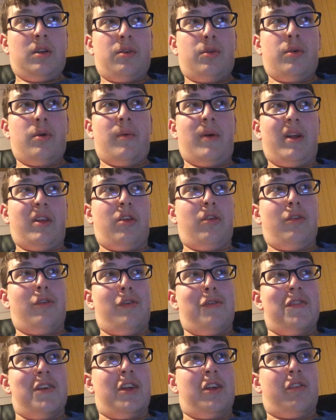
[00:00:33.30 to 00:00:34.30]
or watch
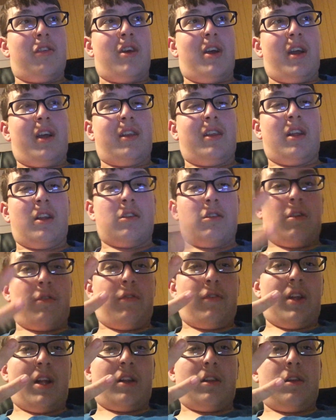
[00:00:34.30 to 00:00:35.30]
YouTube videos. So I get that
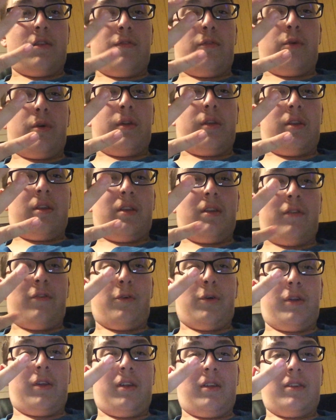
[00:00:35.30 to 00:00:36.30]
that's the fourth the
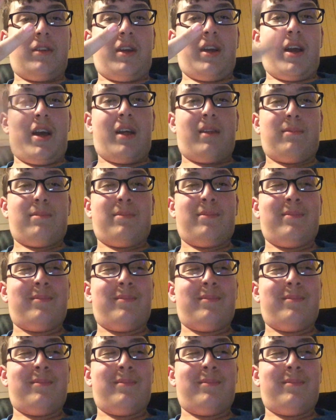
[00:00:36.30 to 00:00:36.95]
fourth thing they got